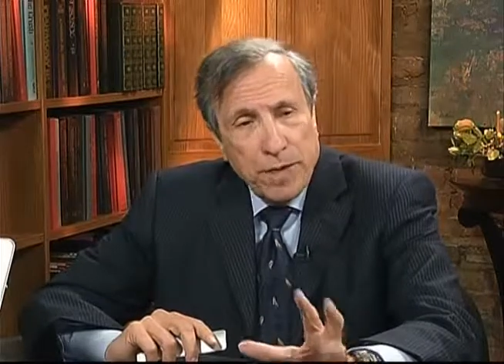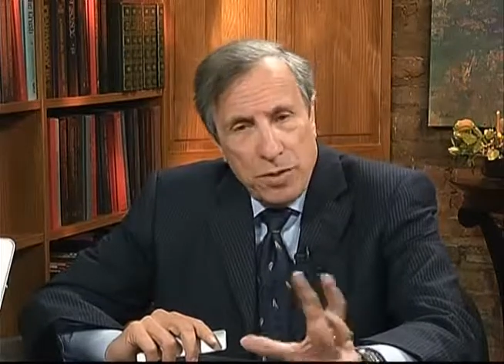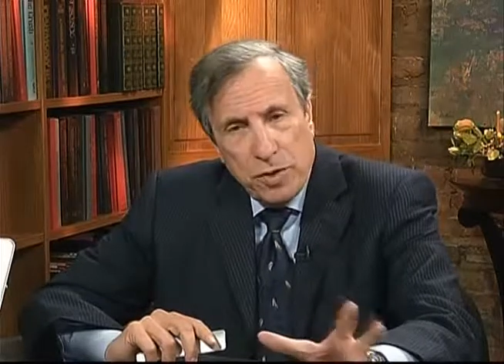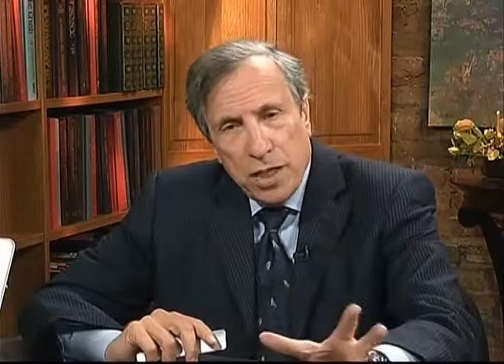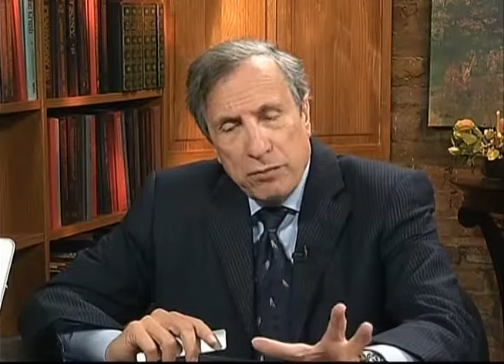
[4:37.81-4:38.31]

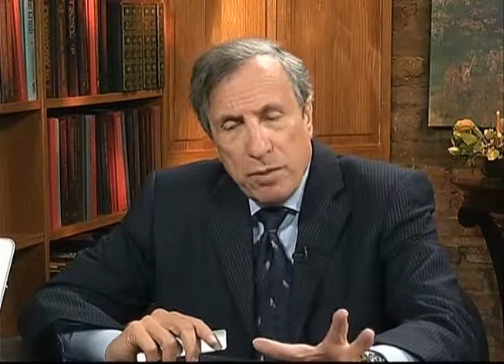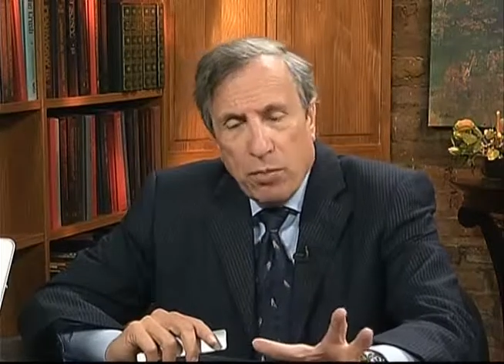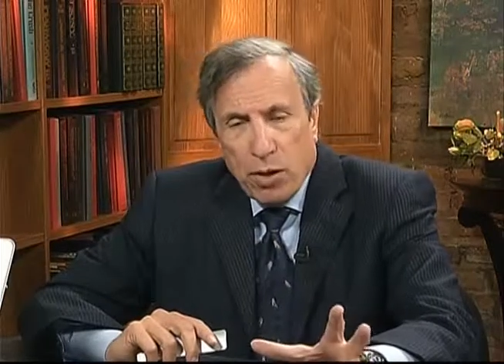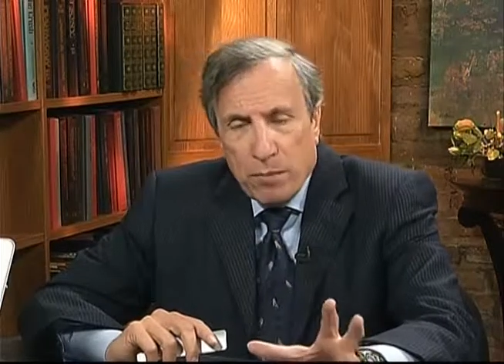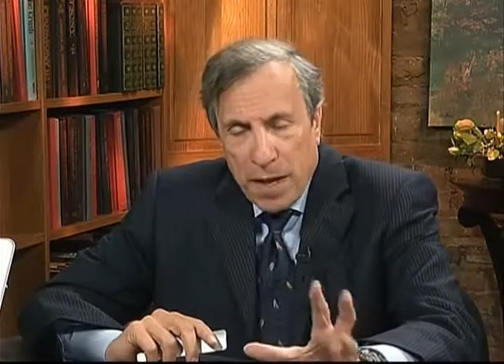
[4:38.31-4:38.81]
And you get the
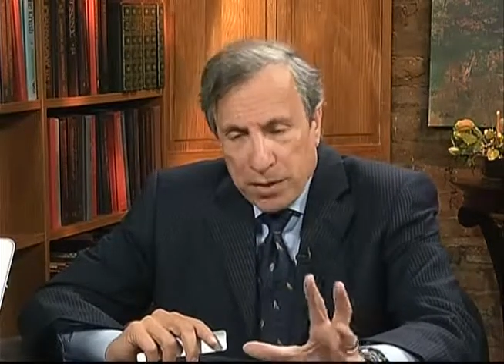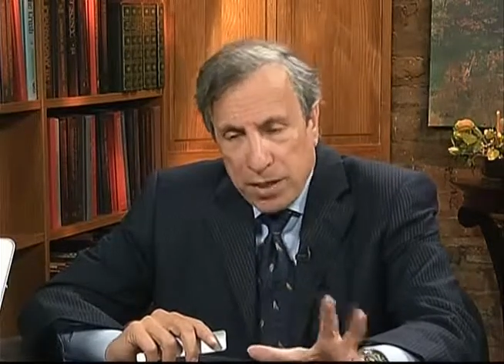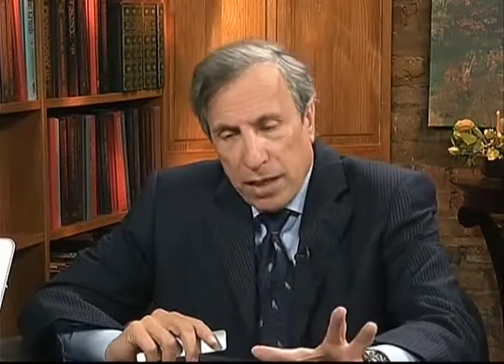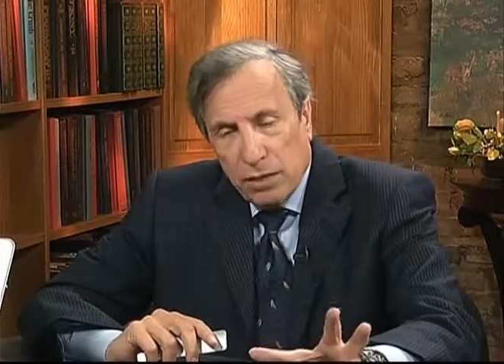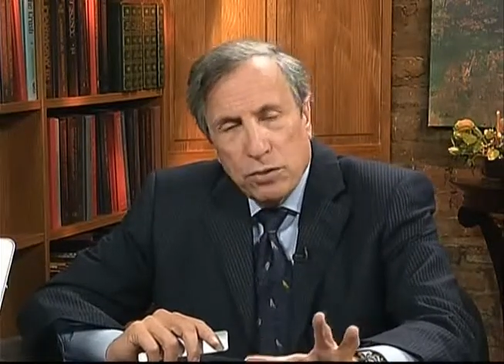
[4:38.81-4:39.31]
report back
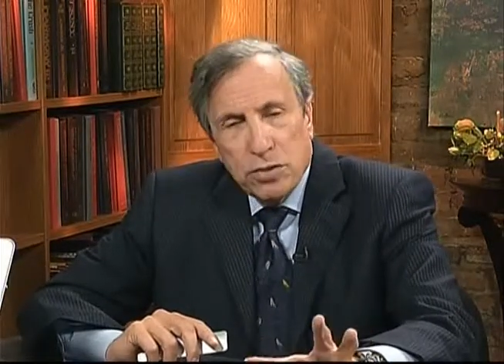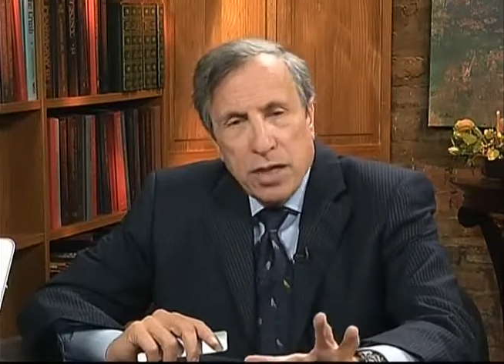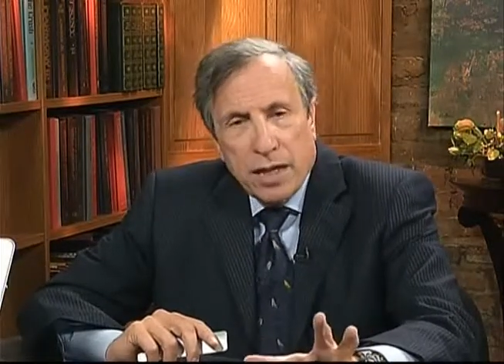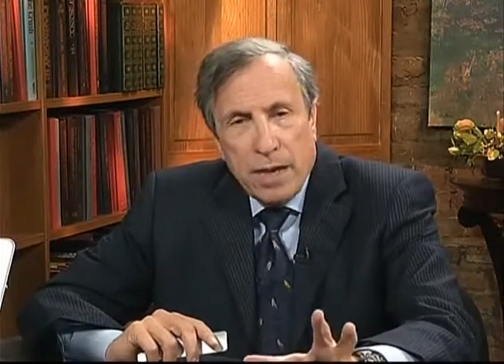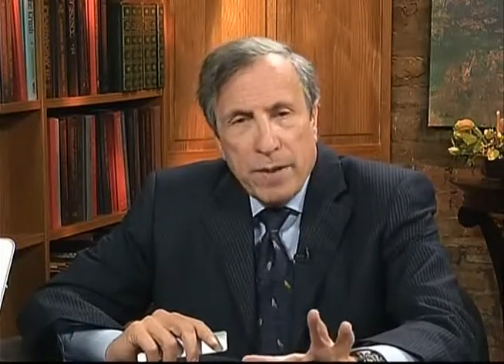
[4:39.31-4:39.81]
saying it looks
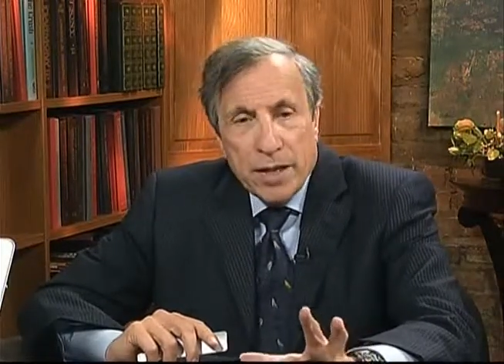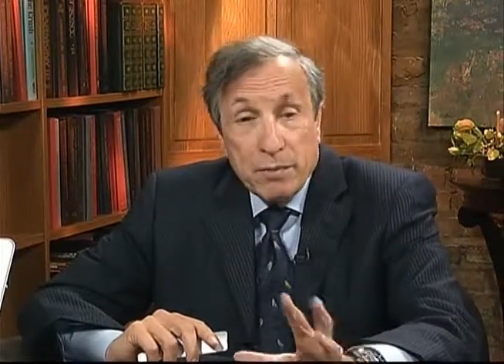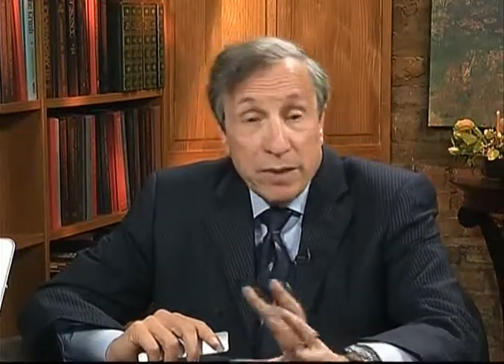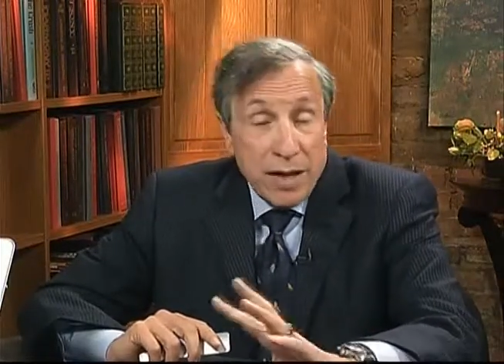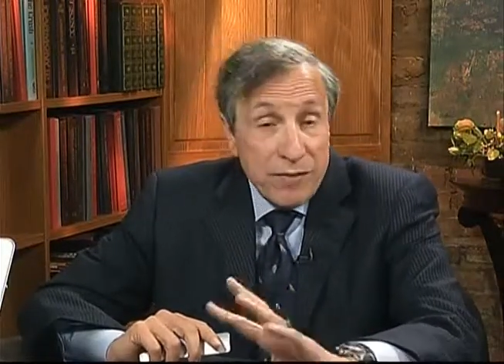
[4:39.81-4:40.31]
like
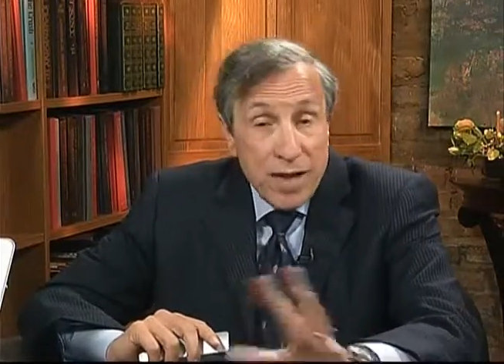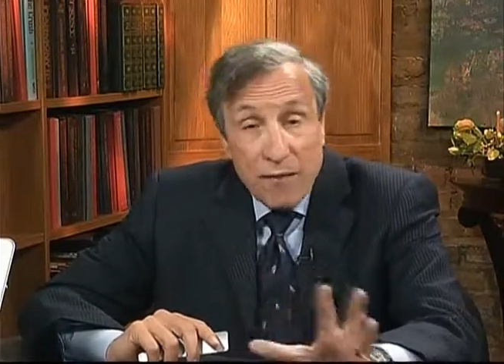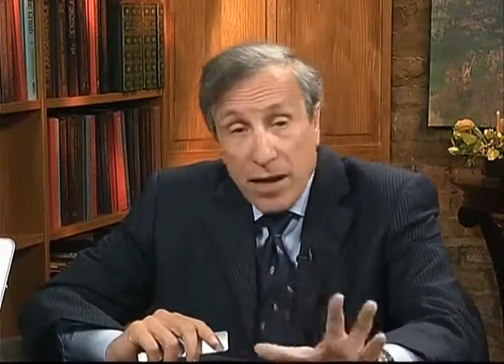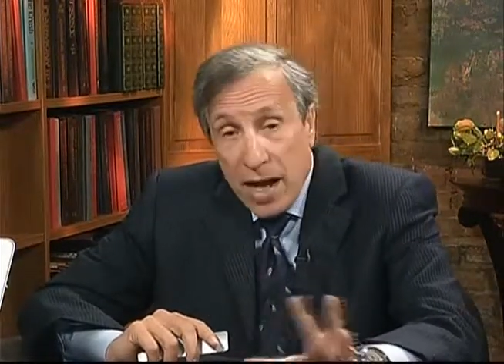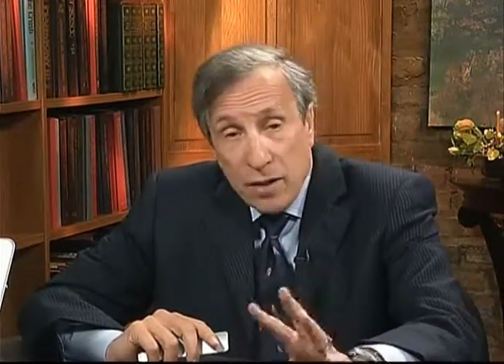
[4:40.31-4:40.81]
MS, but they've
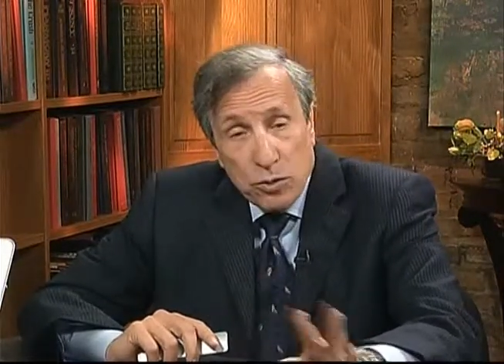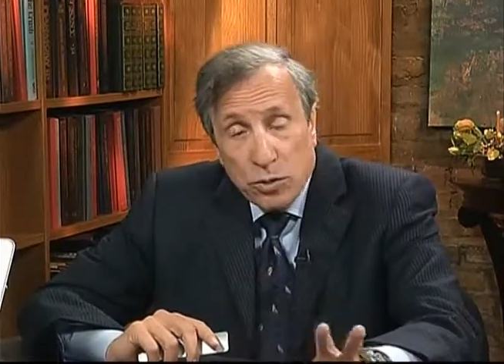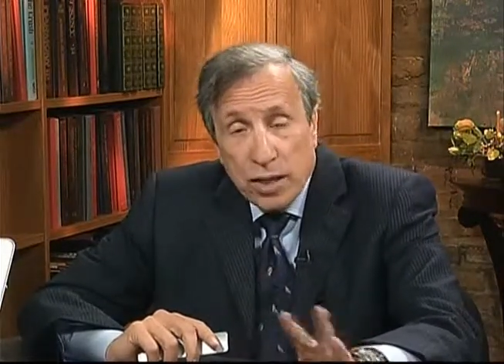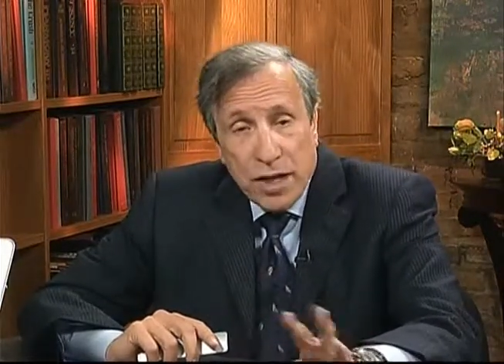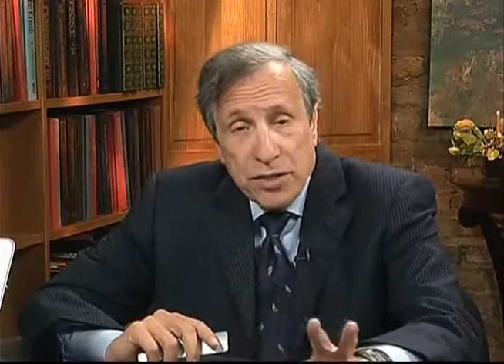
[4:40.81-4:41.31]
never had a
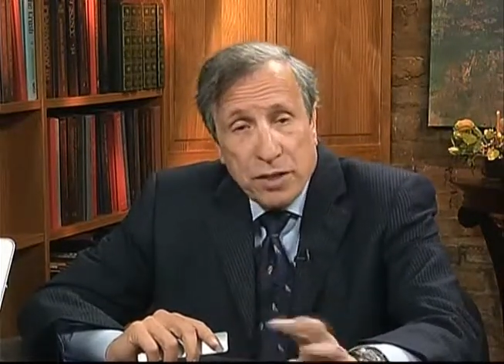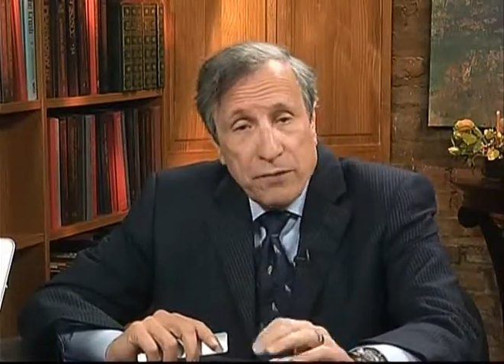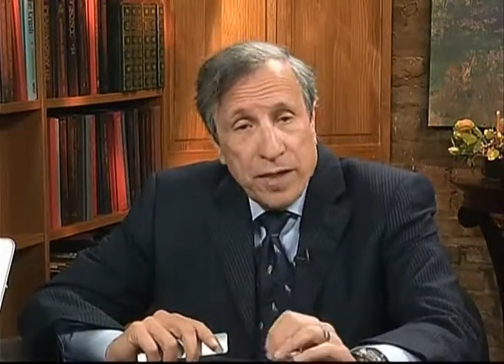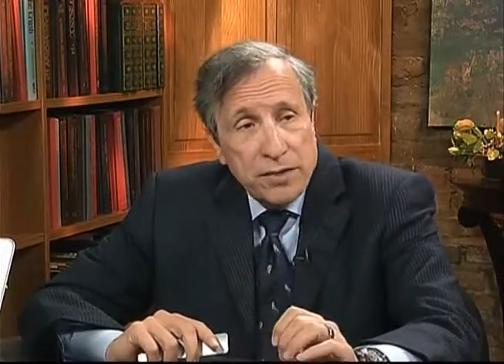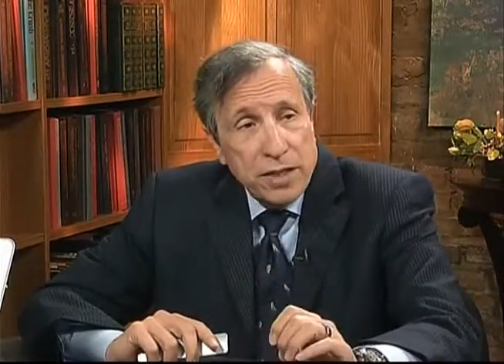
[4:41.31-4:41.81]
neurologic
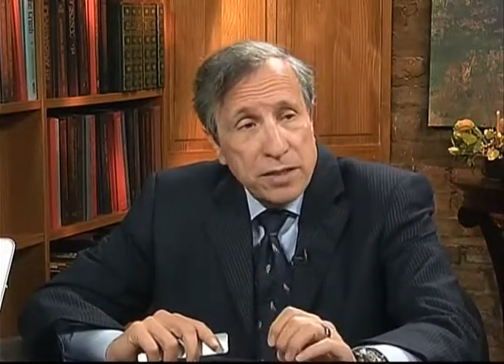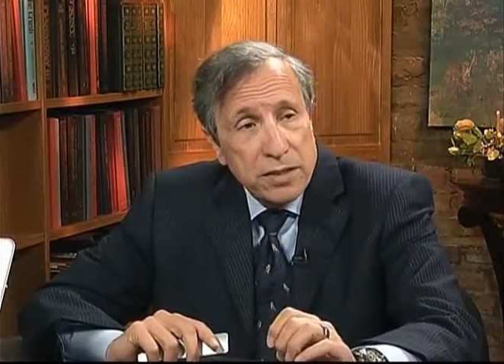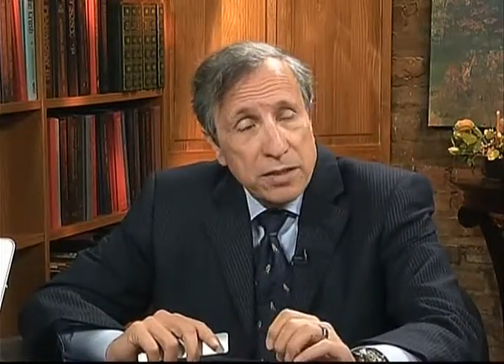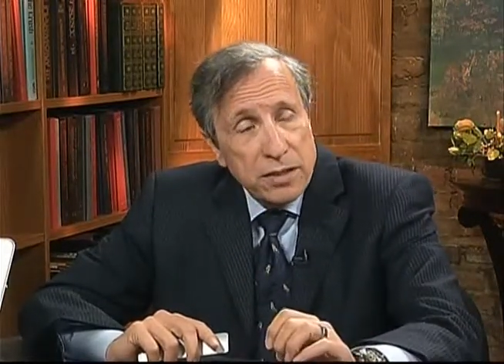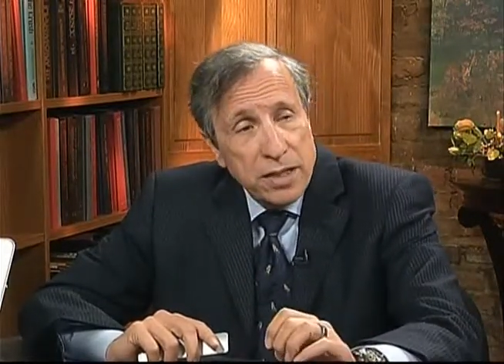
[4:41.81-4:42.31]
event
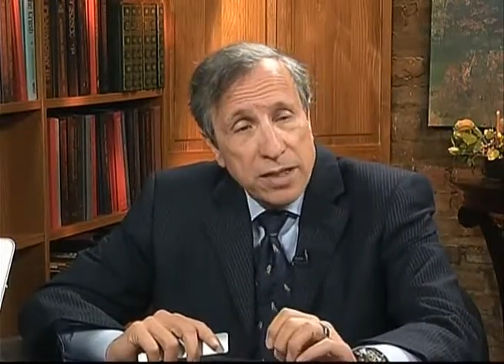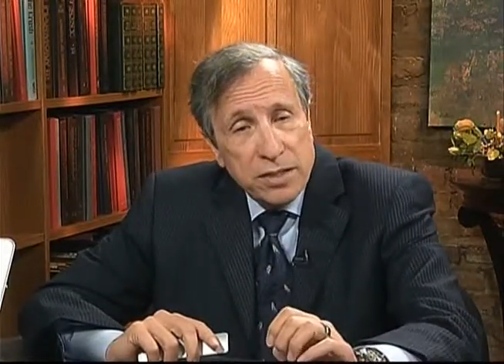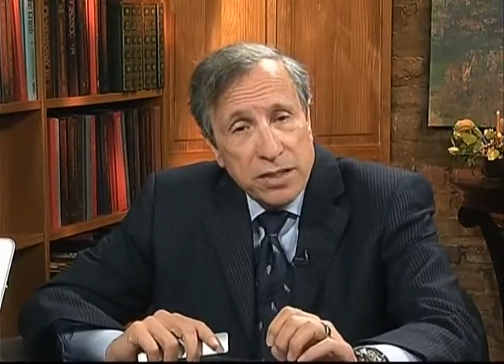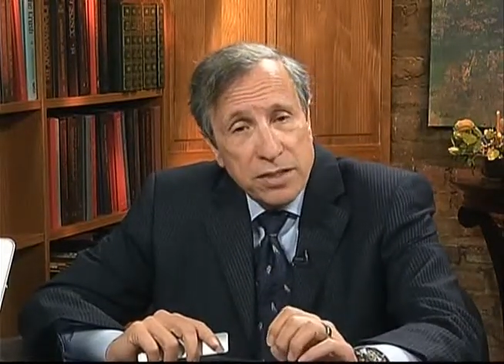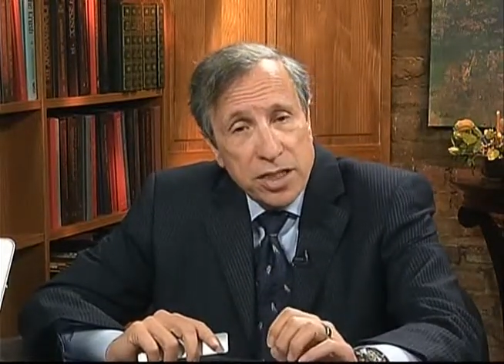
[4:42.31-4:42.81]

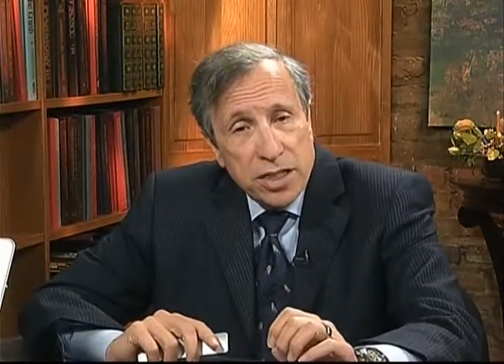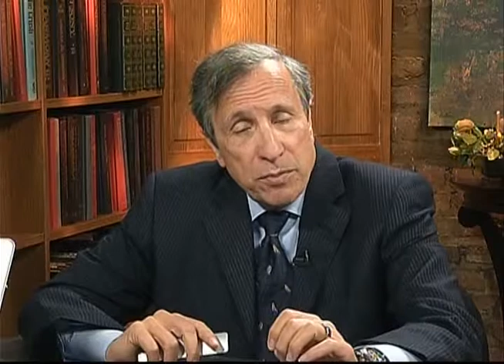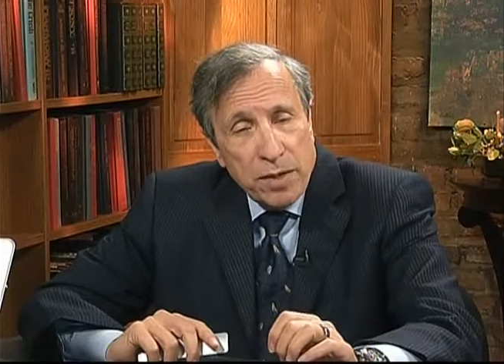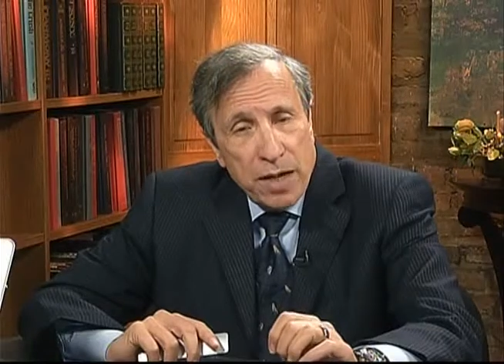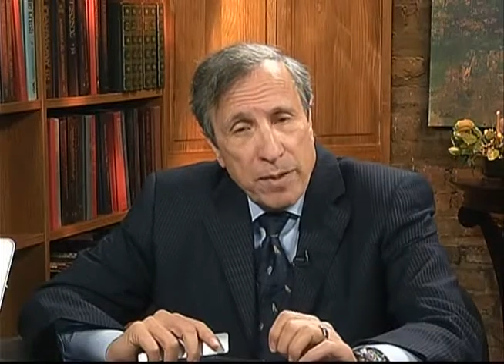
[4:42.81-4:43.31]
that's
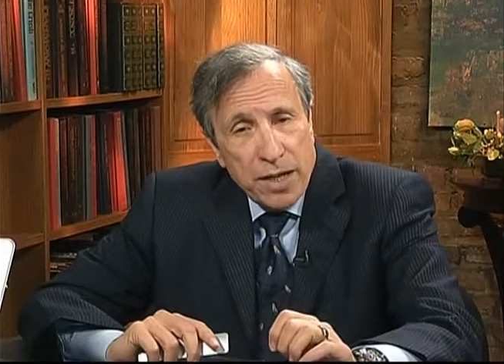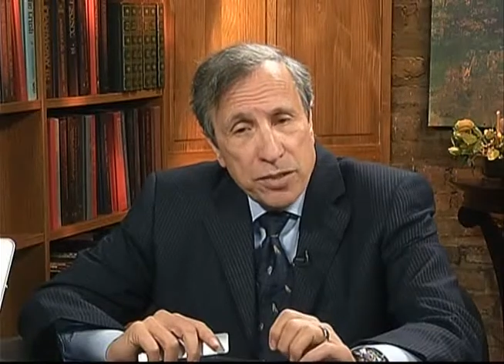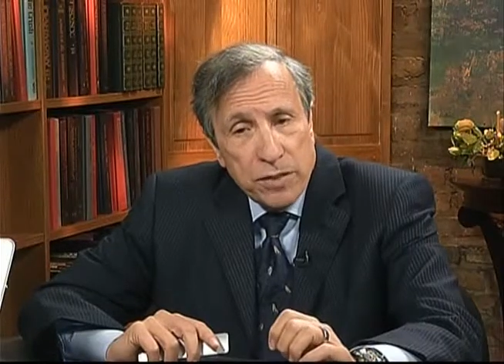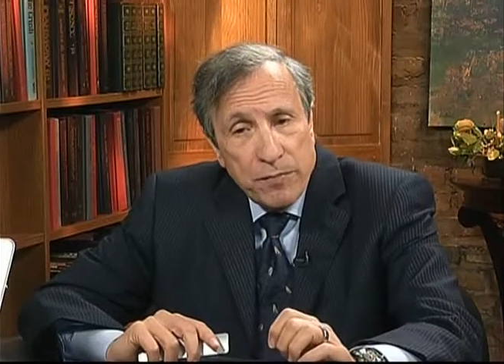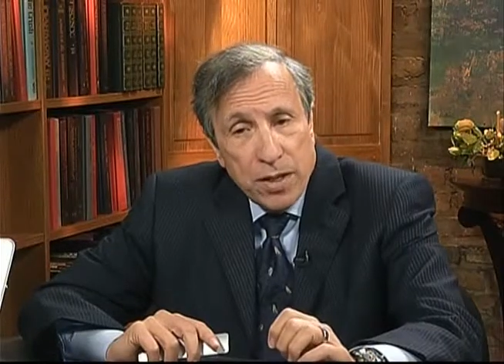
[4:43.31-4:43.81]
consistent with
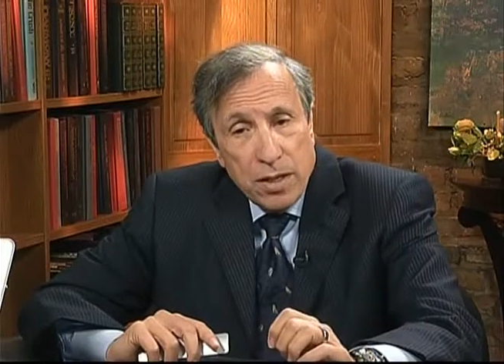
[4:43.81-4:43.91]
MS.